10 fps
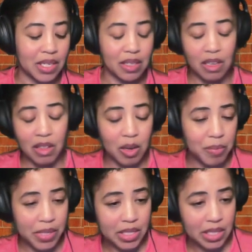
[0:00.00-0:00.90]

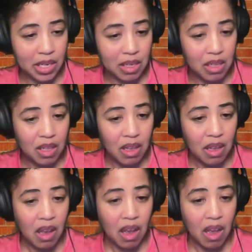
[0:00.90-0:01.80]
Colombian jail.
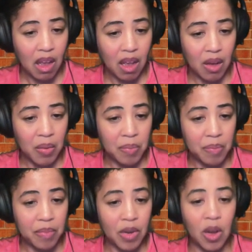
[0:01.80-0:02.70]

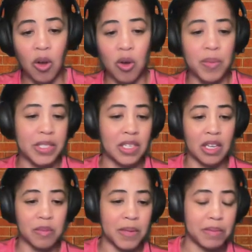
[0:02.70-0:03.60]
A whole bunch of
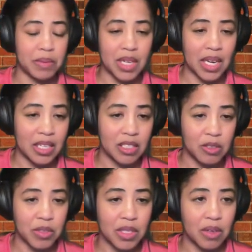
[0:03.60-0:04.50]
other people died
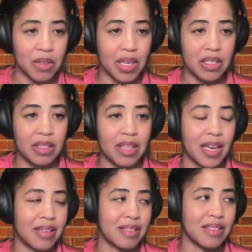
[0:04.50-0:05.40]
too. So like
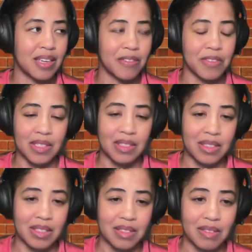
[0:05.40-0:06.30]
that
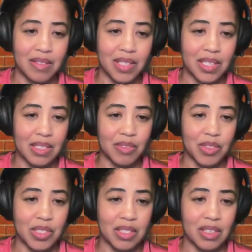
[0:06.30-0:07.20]
definitely
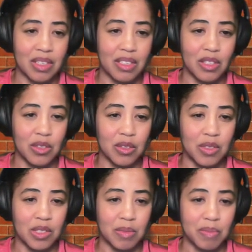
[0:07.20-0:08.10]
leaves a
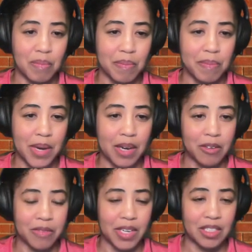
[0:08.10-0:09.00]
huge
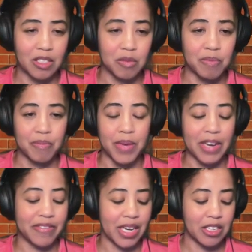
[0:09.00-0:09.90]
power vacuum.
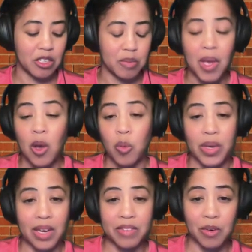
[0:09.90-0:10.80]

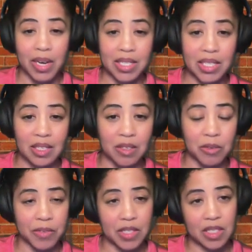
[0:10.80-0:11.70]
We have no idea
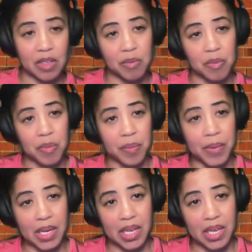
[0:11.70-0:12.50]
who filled it, but